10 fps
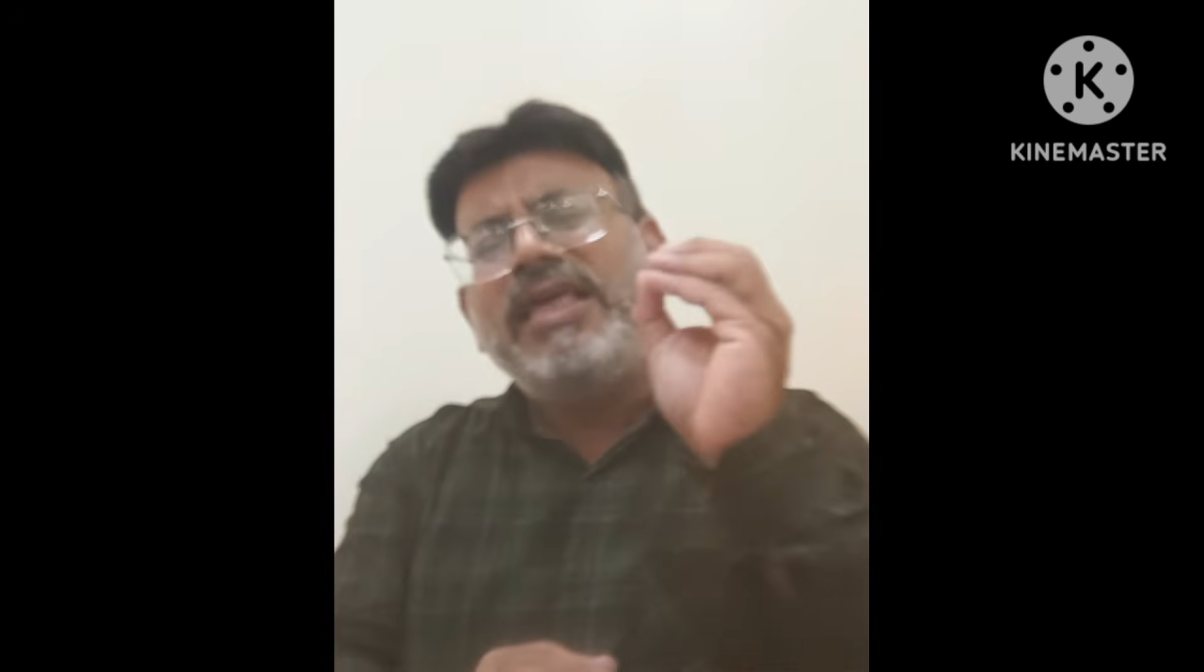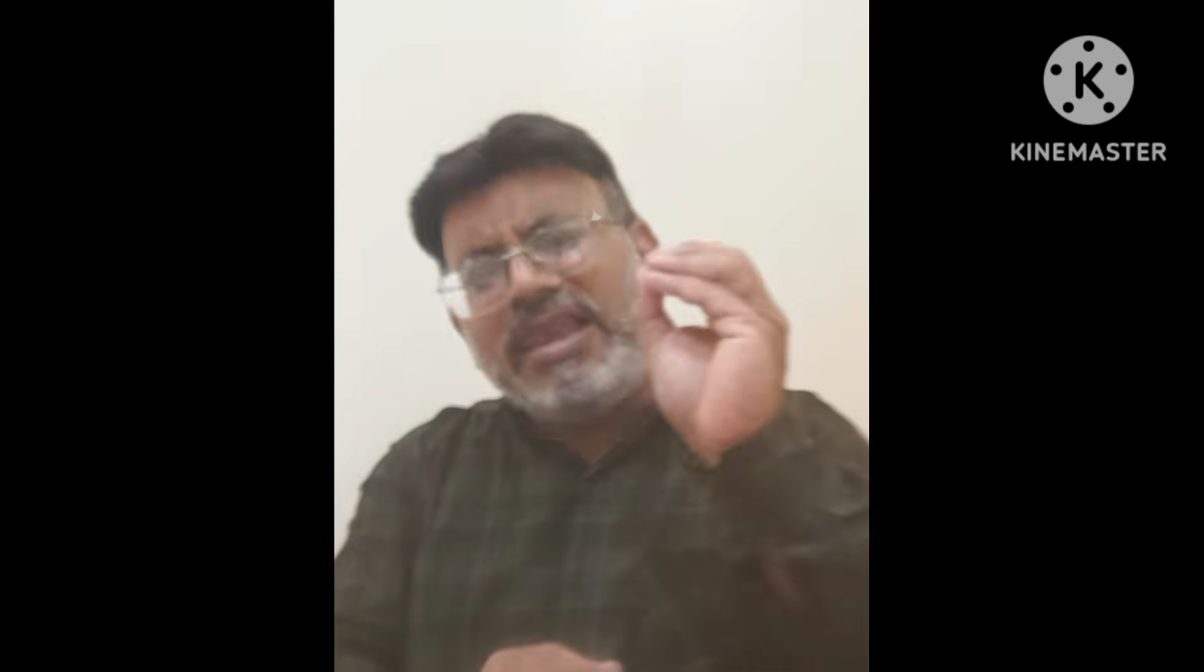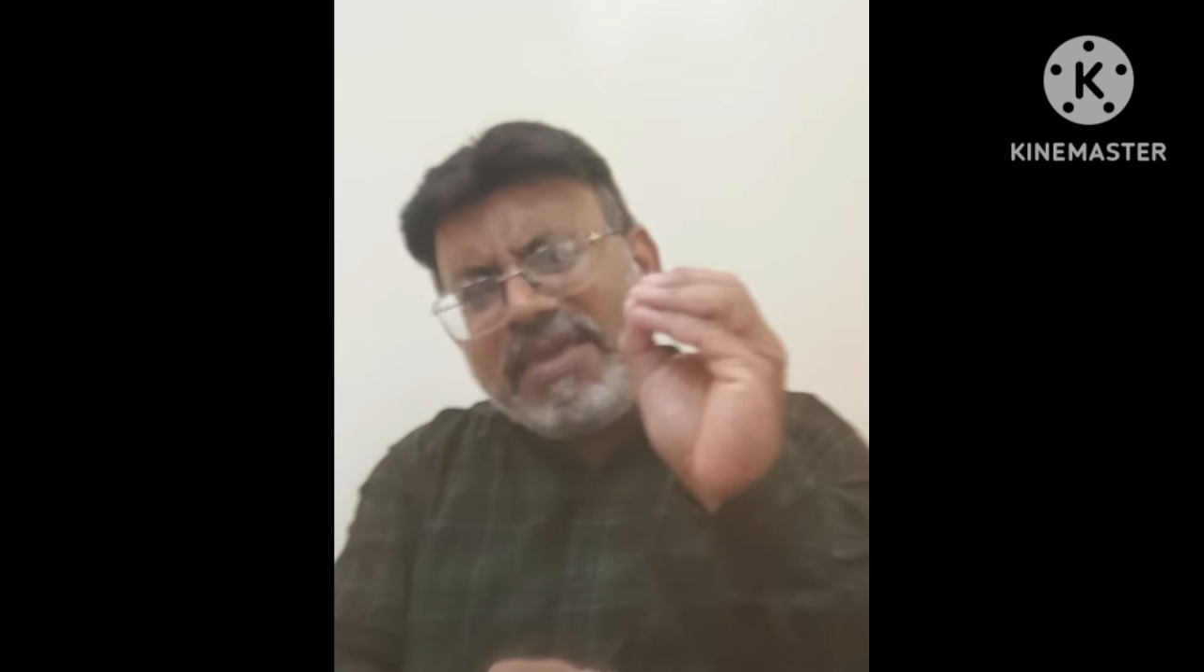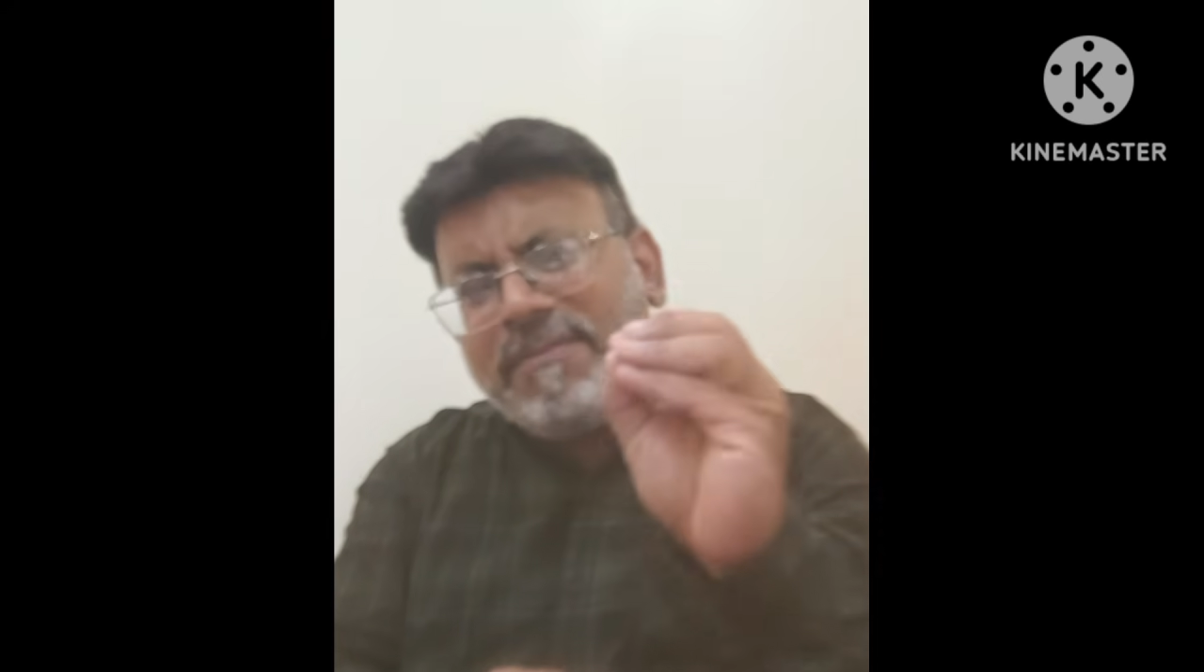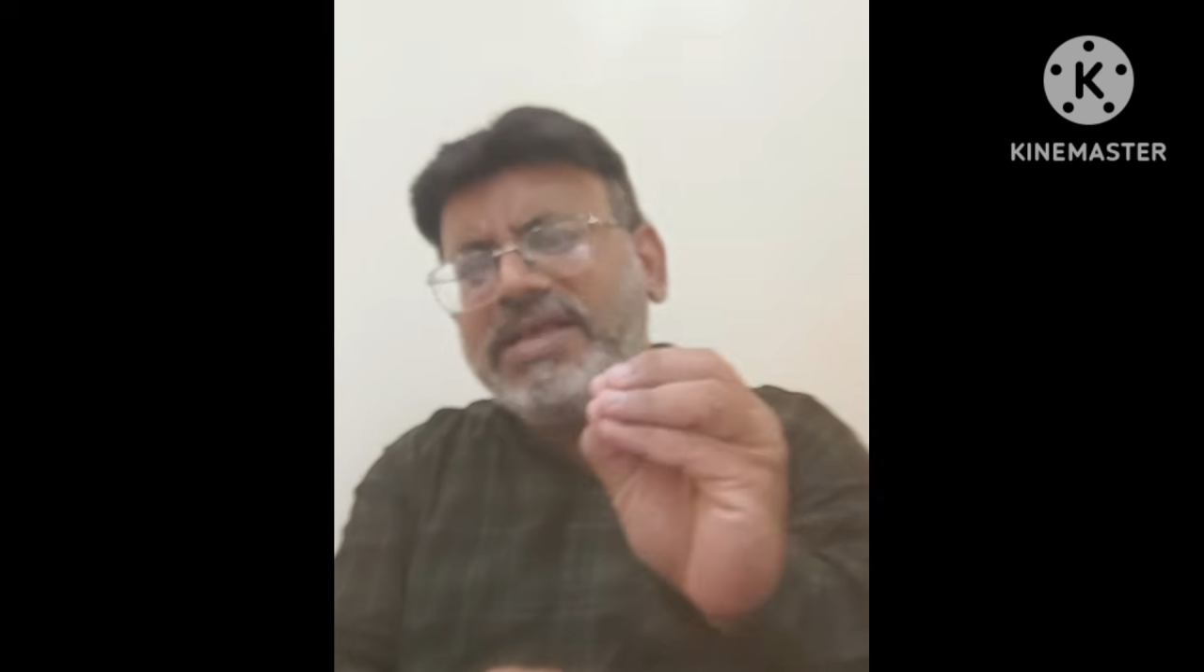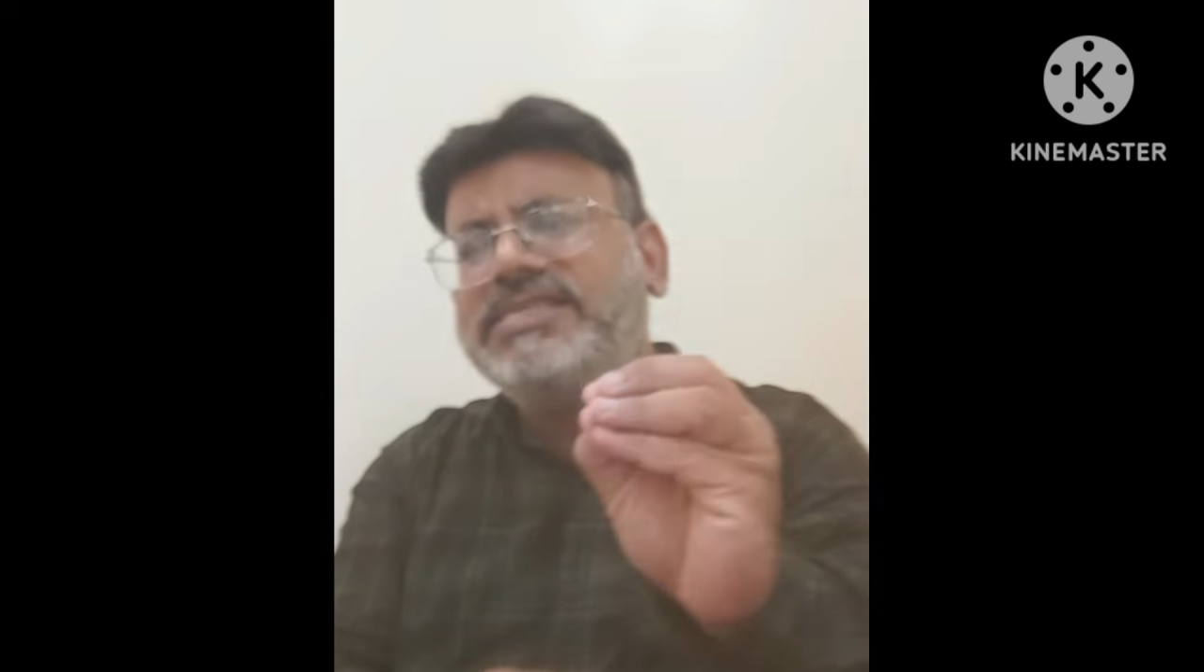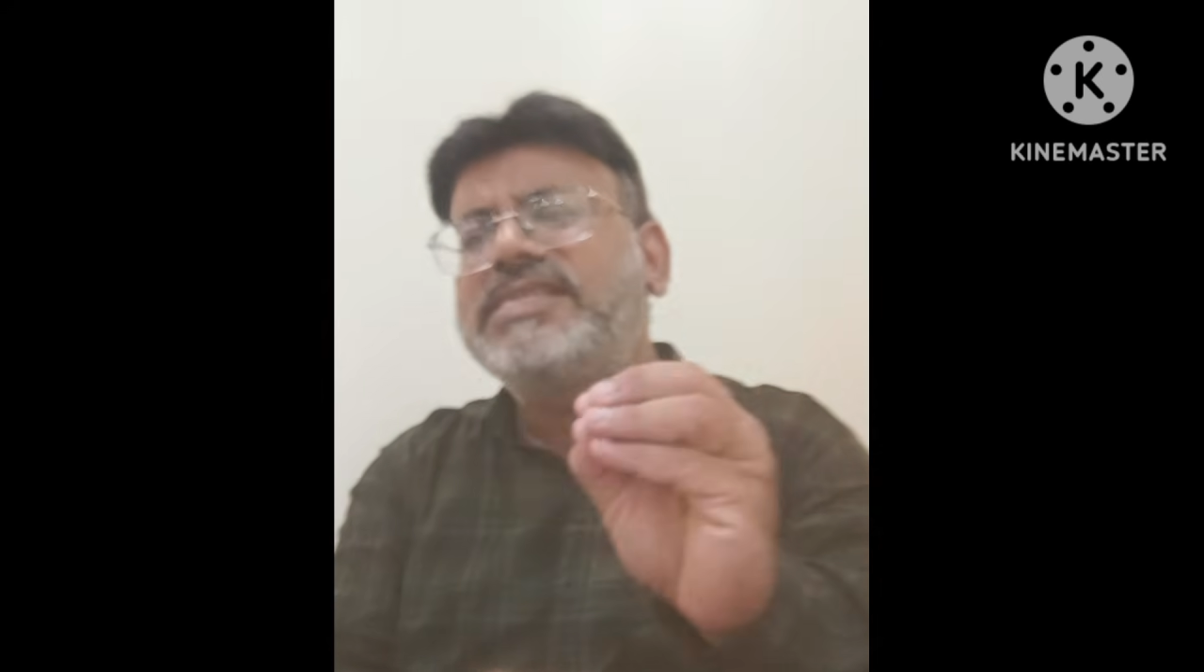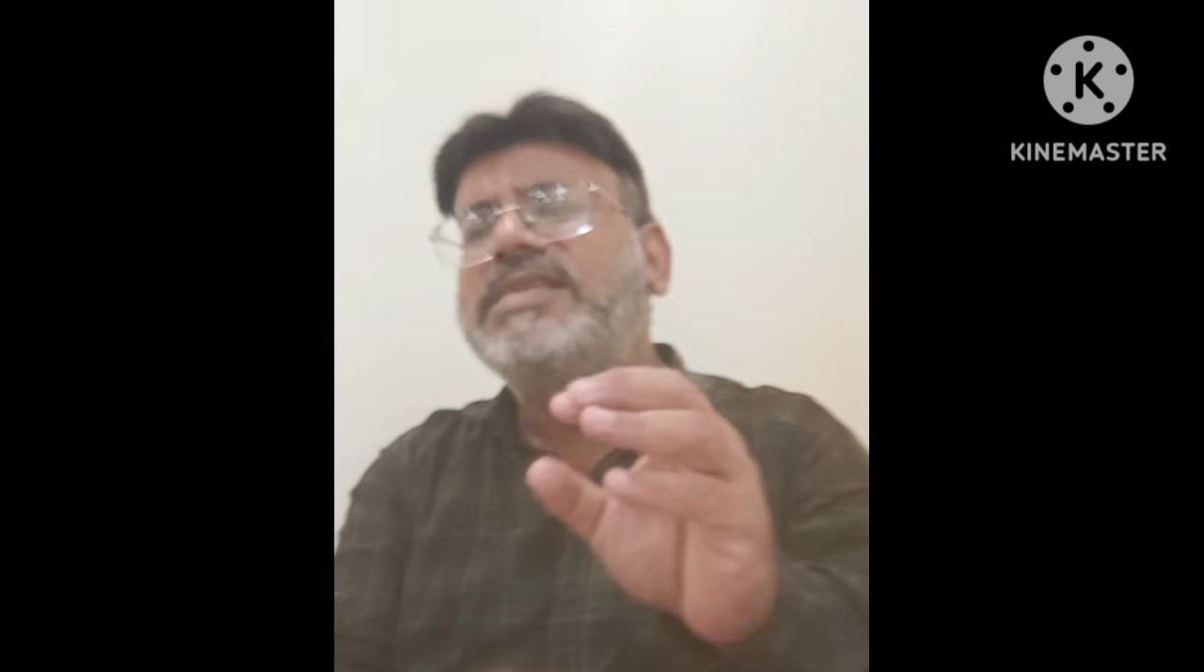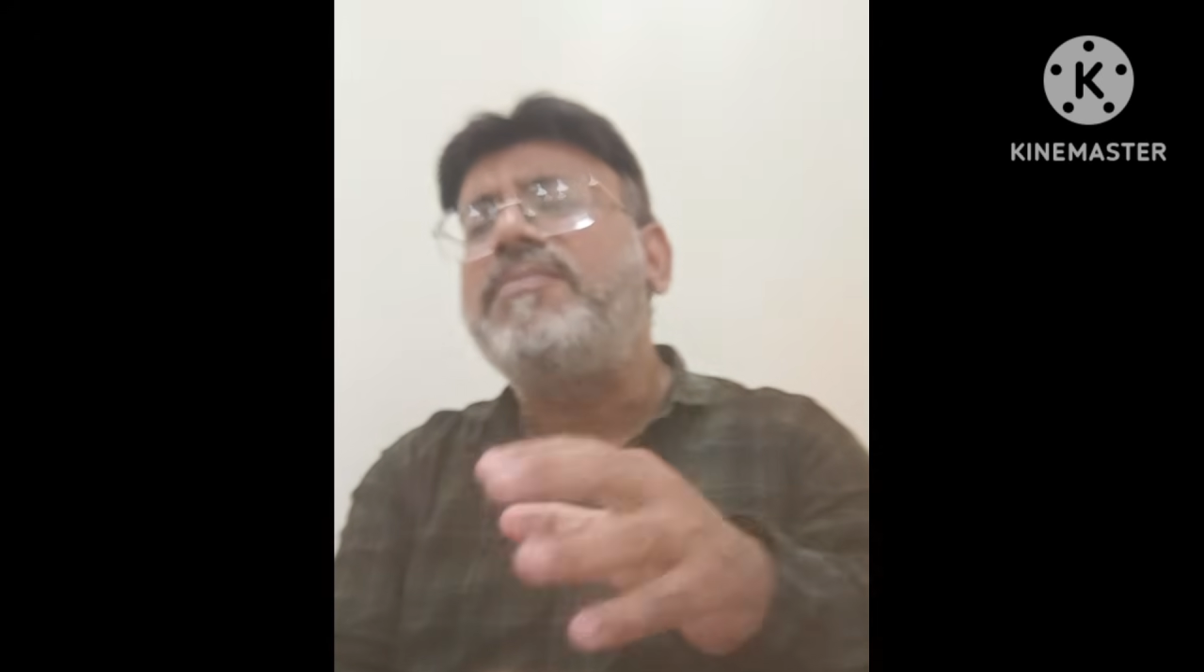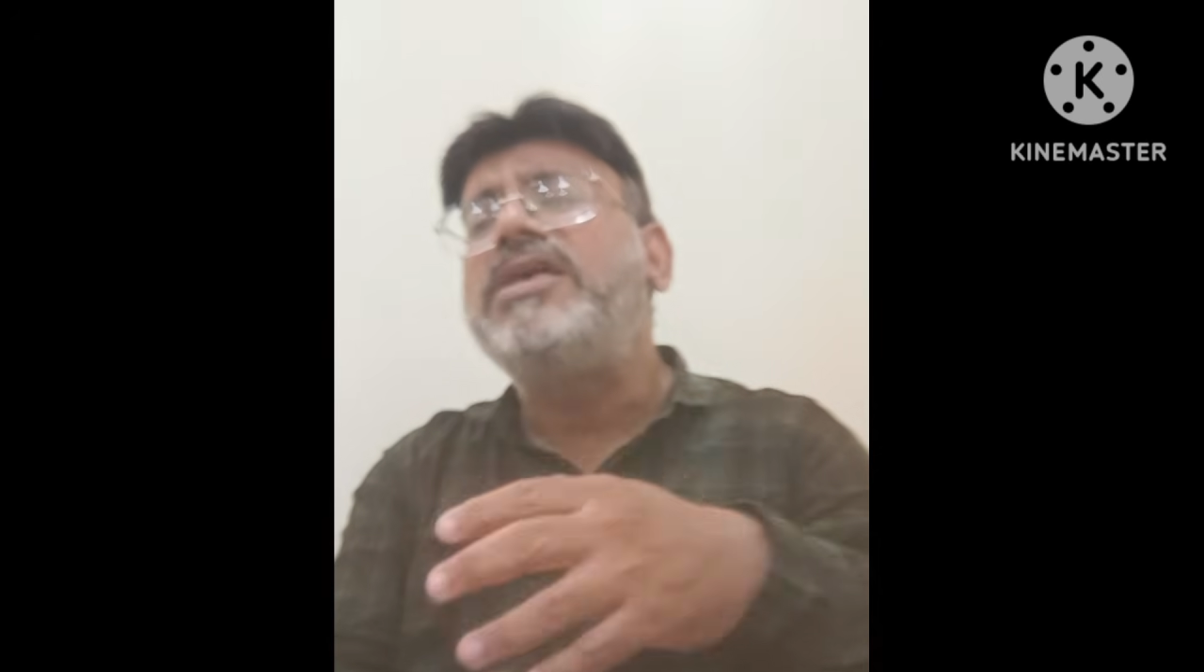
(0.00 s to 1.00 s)
Limbic
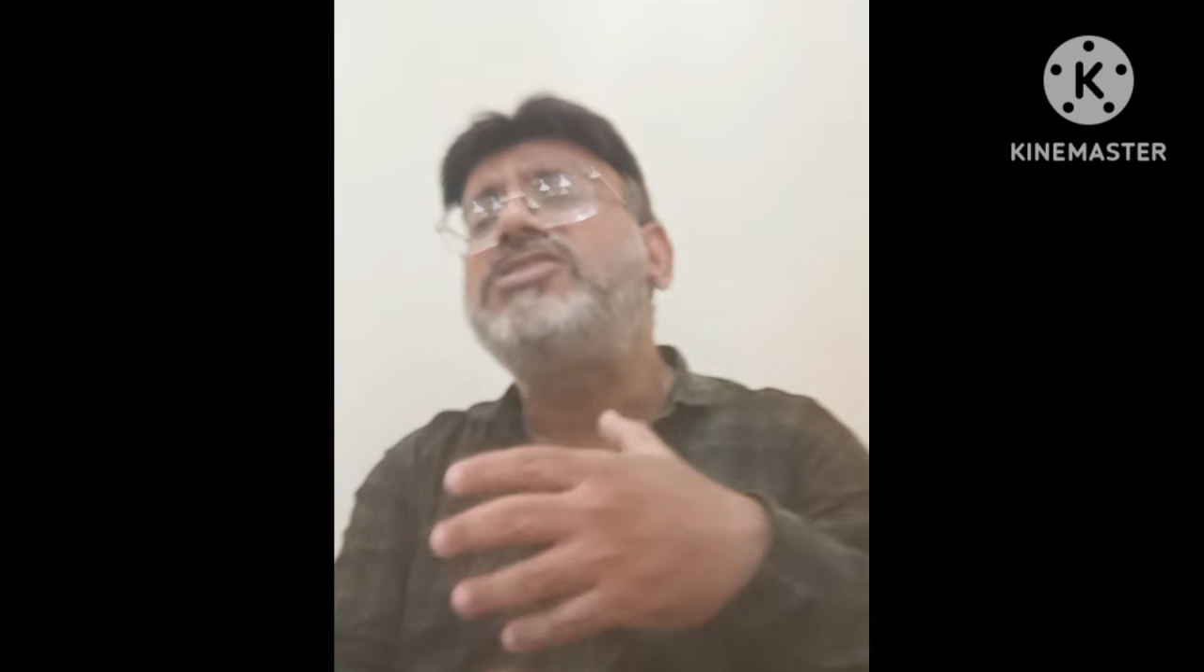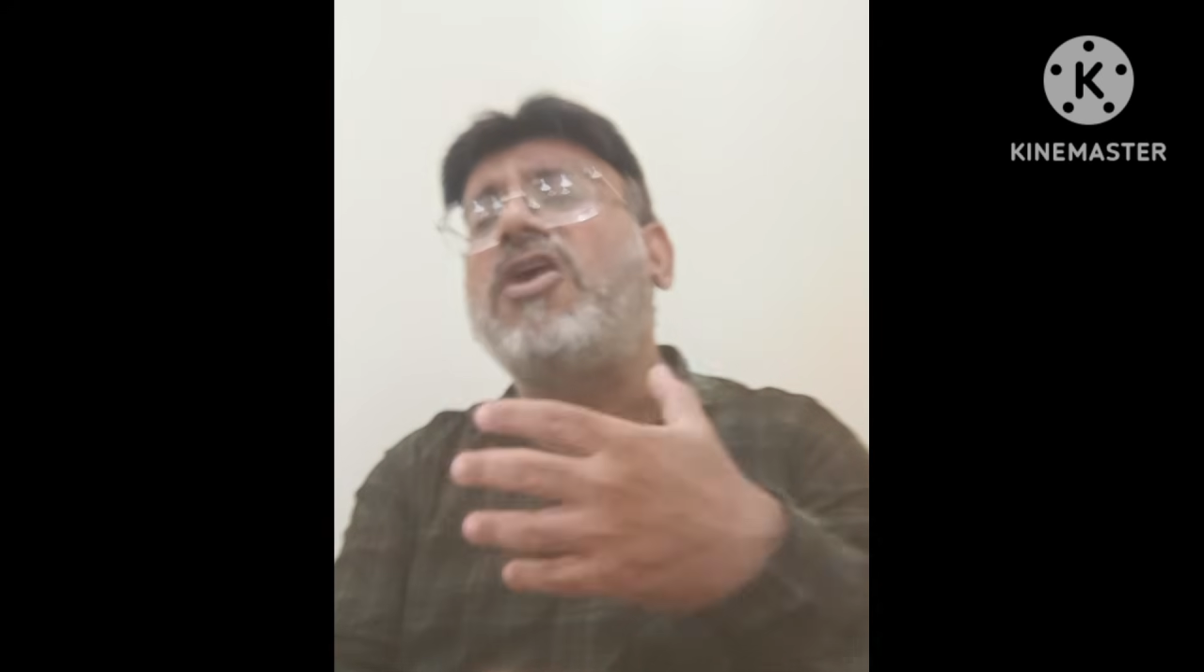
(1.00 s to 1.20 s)
system is